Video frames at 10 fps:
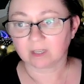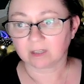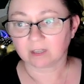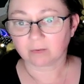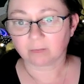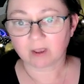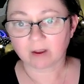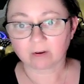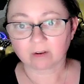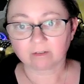the
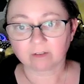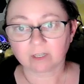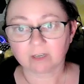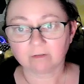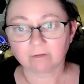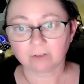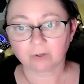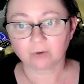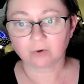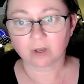comparatively few